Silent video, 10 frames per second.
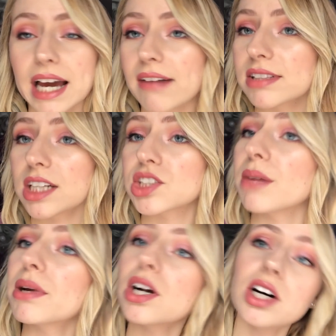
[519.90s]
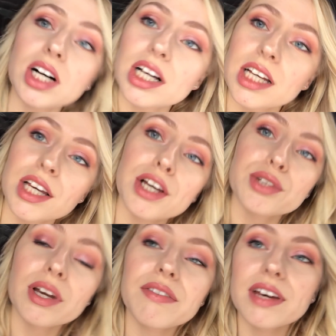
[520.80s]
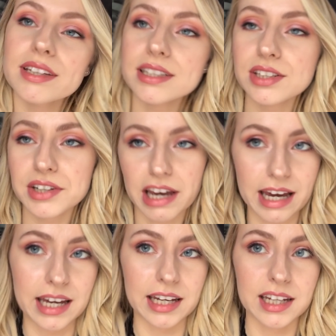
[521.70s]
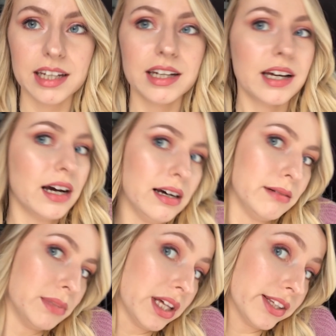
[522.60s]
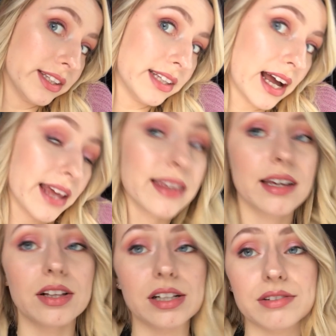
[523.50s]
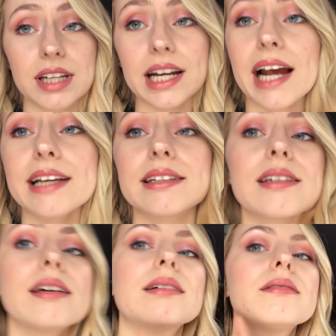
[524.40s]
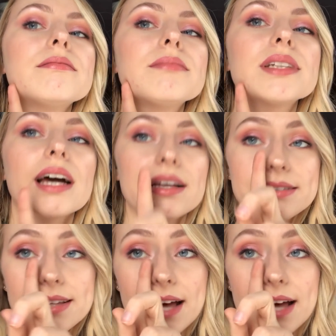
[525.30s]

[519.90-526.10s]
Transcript: I haven't touched it up at all, so I feel like that's okay. But other than that, I think it looks really nice. Besides